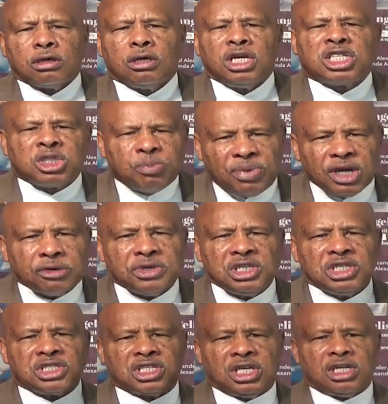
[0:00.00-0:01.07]

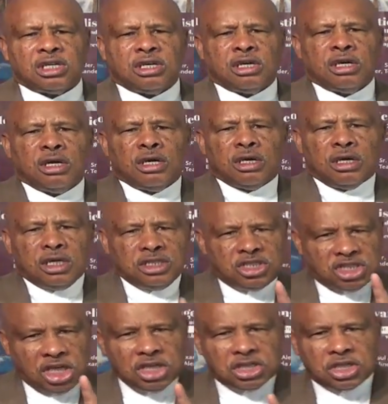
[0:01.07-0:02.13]
Experience it in
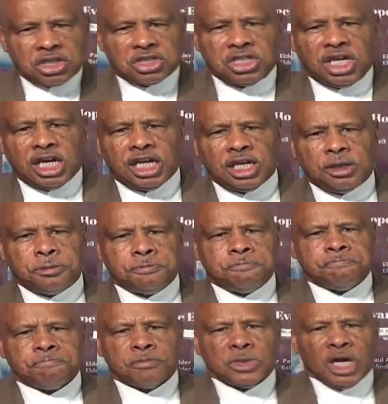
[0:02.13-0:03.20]
Jesus'
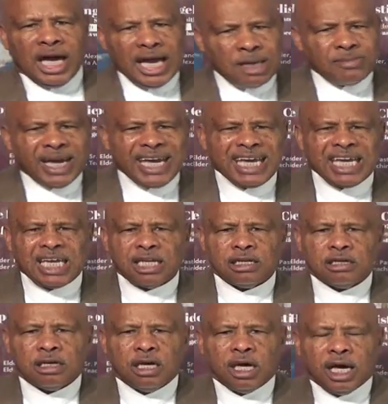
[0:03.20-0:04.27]
name. Amen.
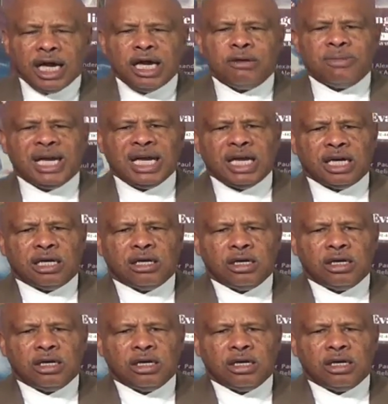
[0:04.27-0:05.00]
Amen.